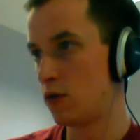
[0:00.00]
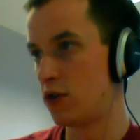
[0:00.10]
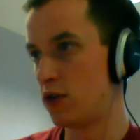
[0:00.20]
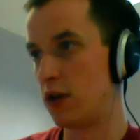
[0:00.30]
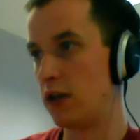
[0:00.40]

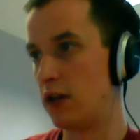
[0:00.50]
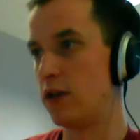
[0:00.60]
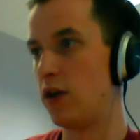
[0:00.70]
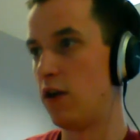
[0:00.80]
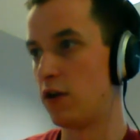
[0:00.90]
Deleted
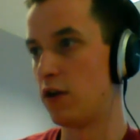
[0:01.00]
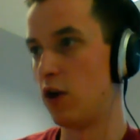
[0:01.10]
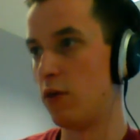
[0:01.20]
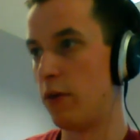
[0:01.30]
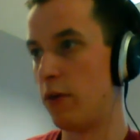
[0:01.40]
half the
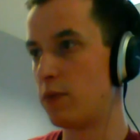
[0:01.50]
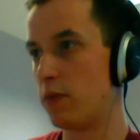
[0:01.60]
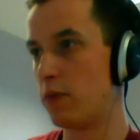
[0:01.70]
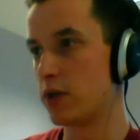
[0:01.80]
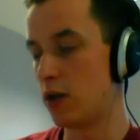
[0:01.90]
code base by
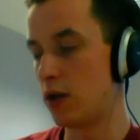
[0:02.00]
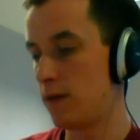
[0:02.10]
mistake.